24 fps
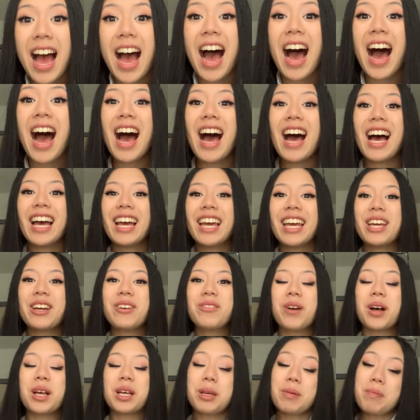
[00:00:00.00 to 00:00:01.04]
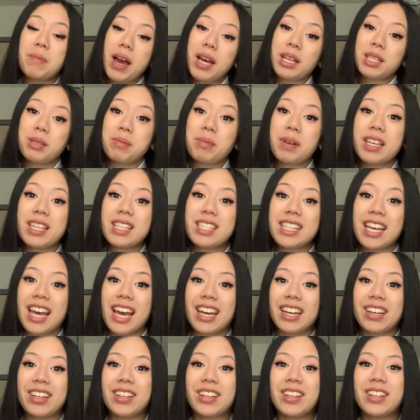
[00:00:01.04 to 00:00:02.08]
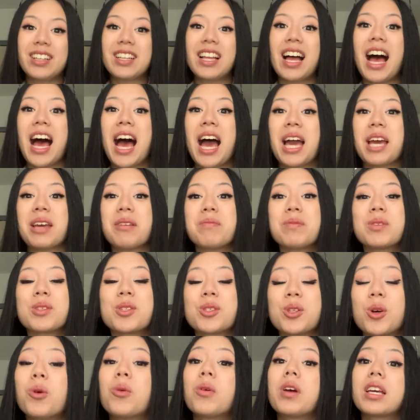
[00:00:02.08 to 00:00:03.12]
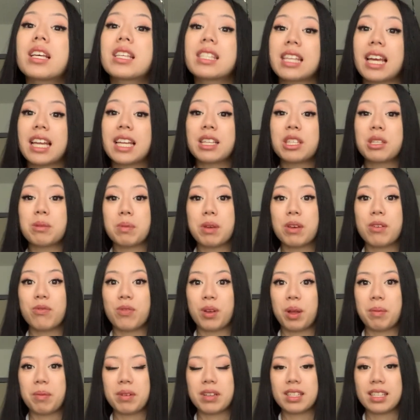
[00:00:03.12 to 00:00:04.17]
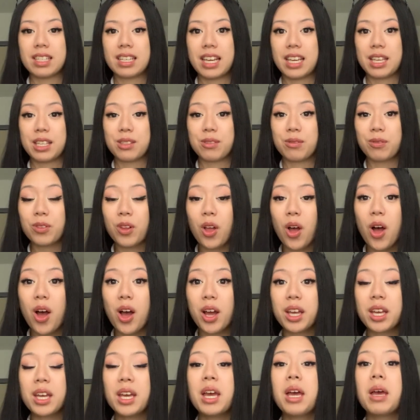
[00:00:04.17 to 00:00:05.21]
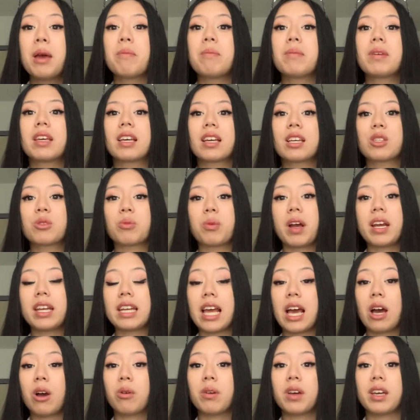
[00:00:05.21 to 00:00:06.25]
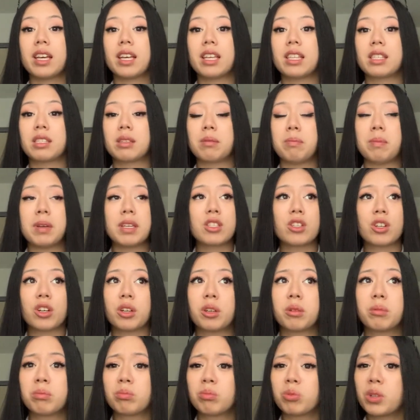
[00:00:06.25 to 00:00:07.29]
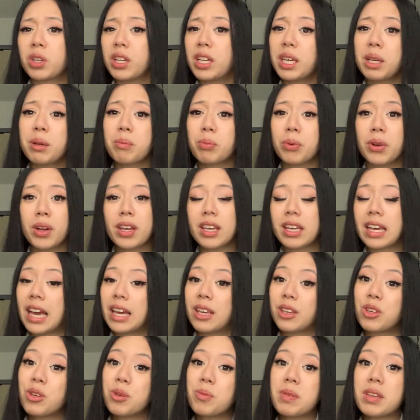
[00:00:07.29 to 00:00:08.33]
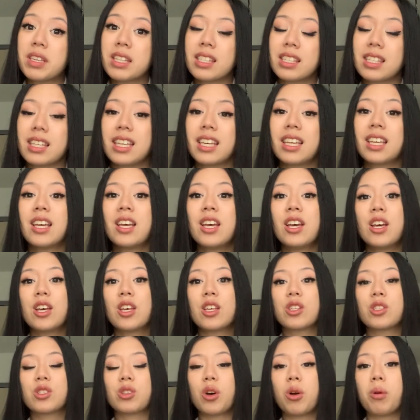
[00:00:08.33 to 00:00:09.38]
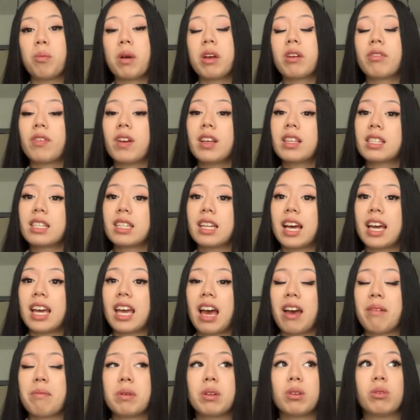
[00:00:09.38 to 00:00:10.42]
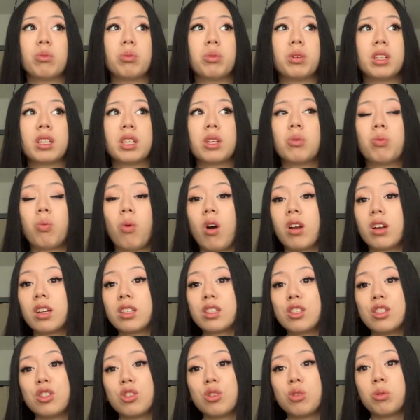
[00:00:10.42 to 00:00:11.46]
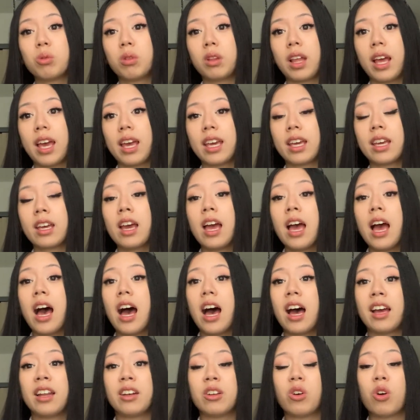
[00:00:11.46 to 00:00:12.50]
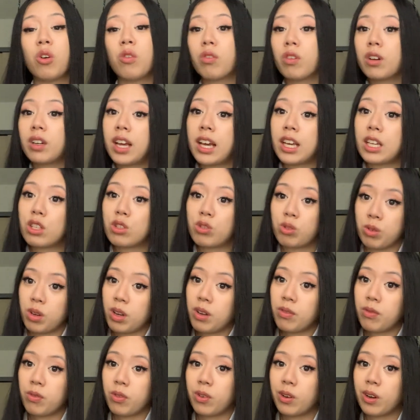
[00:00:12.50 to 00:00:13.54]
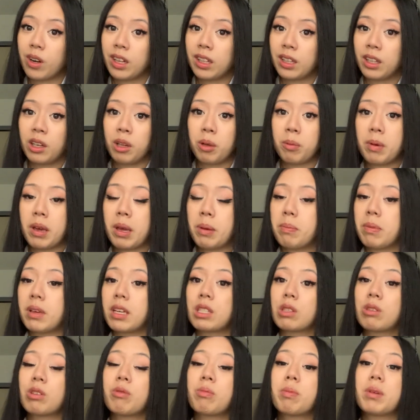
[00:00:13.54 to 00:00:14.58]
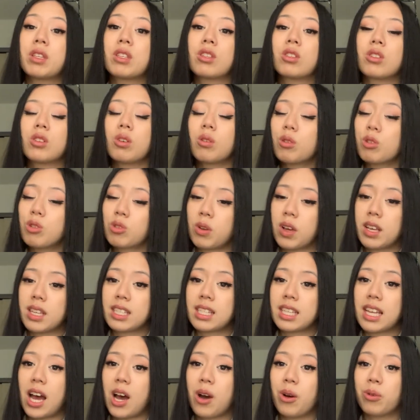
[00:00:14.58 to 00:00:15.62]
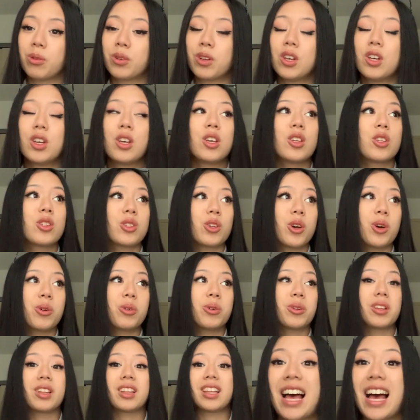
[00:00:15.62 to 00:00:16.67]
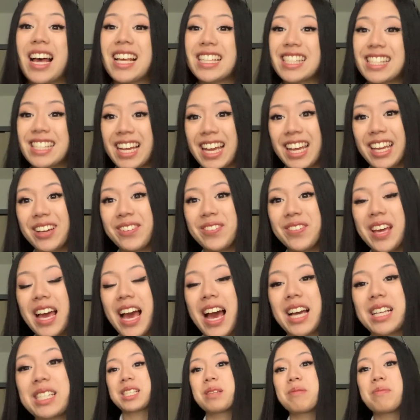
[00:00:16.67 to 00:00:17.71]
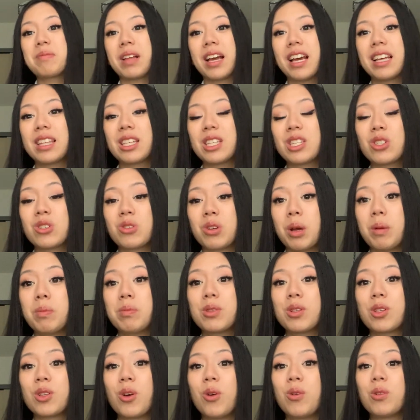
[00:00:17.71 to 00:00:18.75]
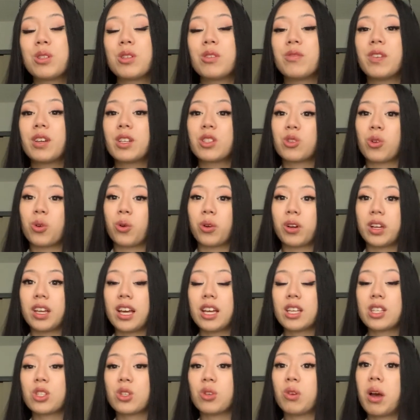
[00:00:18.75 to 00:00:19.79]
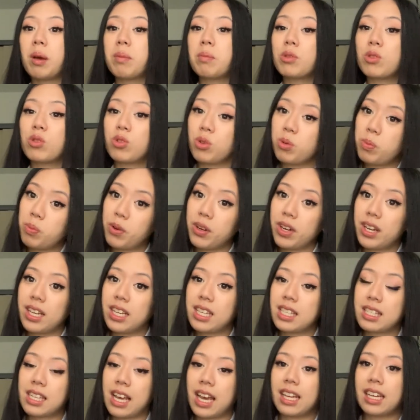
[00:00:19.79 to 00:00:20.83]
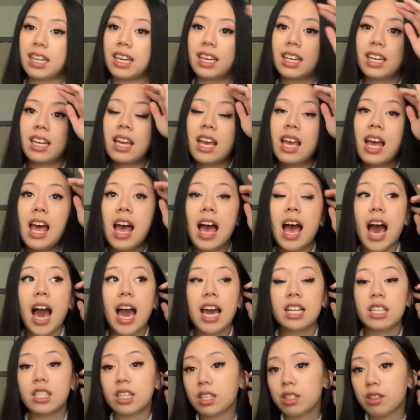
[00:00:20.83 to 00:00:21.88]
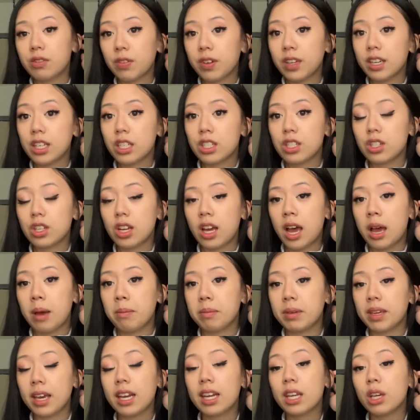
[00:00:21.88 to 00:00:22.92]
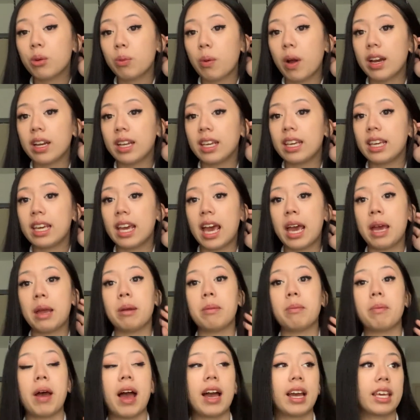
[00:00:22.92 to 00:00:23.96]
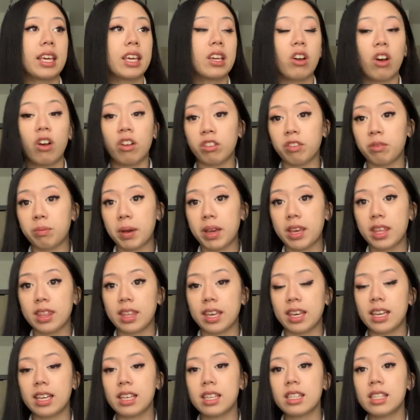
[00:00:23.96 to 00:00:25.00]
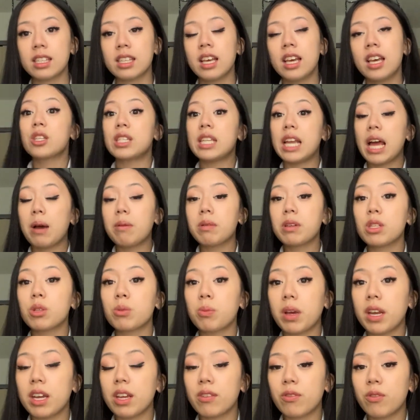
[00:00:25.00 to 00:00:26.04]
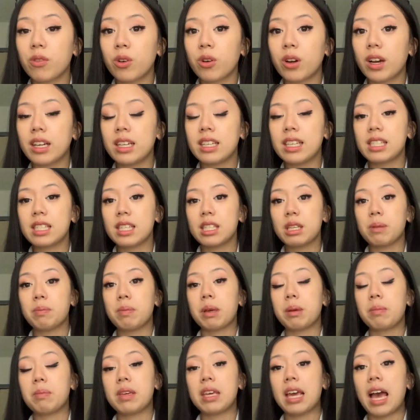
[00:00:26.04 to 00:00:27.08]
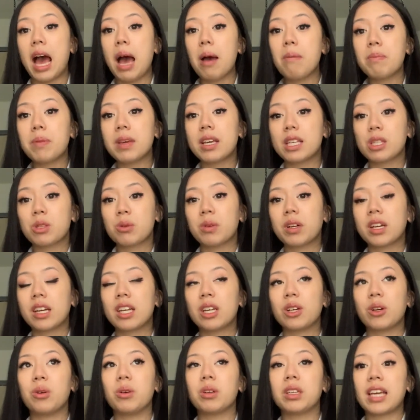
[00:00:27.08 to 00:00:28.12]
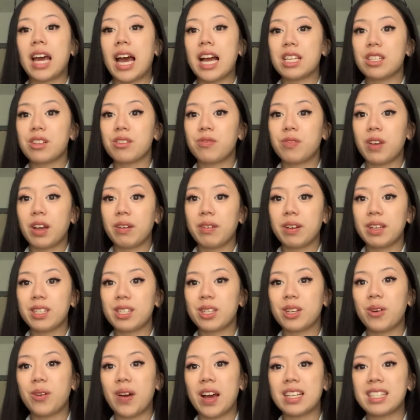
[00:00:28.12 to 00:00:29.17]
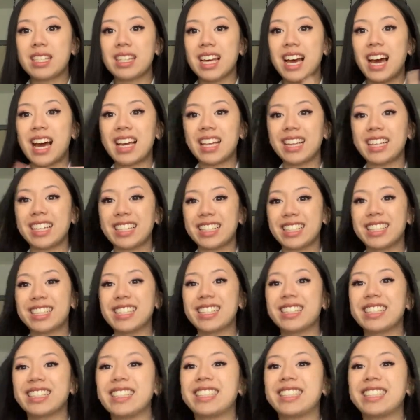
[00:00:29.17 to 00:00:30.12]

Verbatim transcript: Hi, welcome back to my channel. I'm so excited to be filming today's vlog because right now it's midterm reading break at UBC. So my friends and I have been really wanting to do like an overnight trip for a little bit because we've been so stressed out so last night, we actually planned this trip to go to Victoria, so I'm super excited. I just finished um, getting ready and packing all of my things. So now I'm just waiting for Anissa to pick me up because we're gonna go and catch a ferry to go head to the island.